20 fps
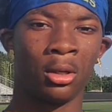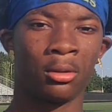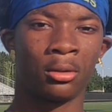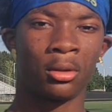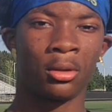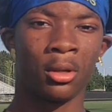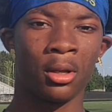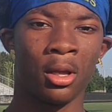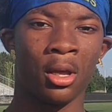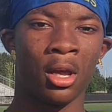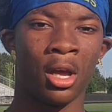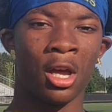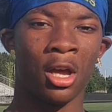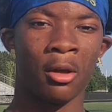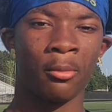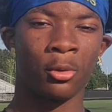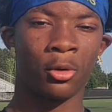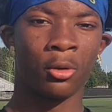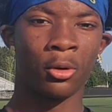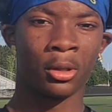And
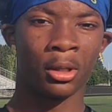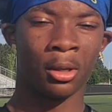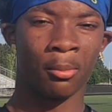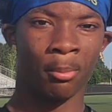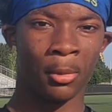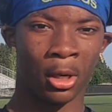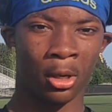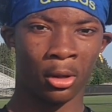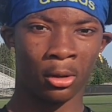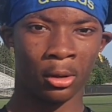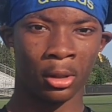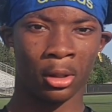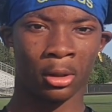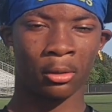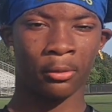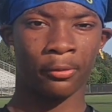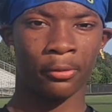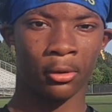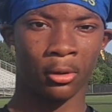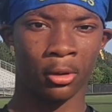I'm going to
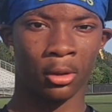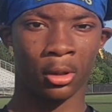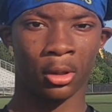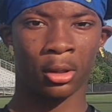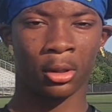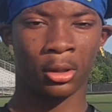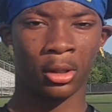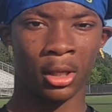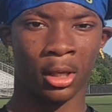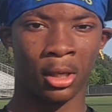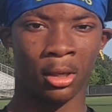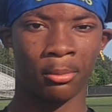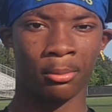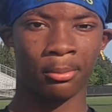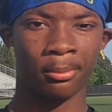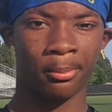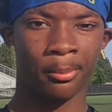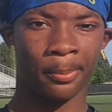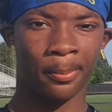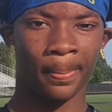Maryland for a camp,
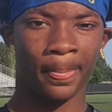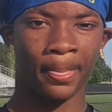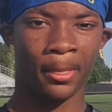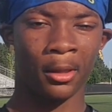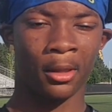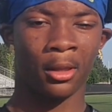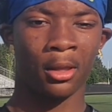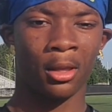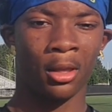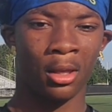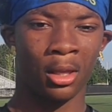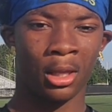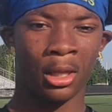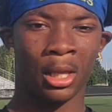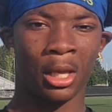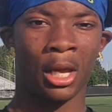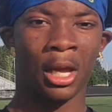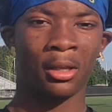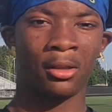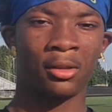and
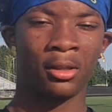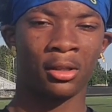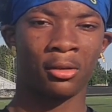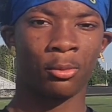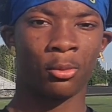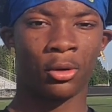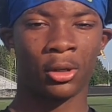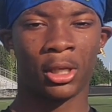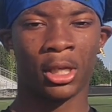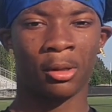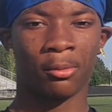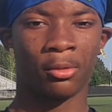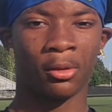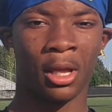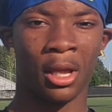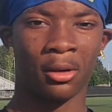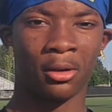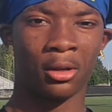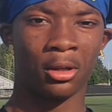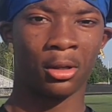I got 6 more camps
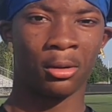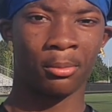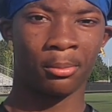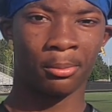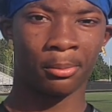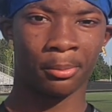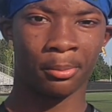lined up.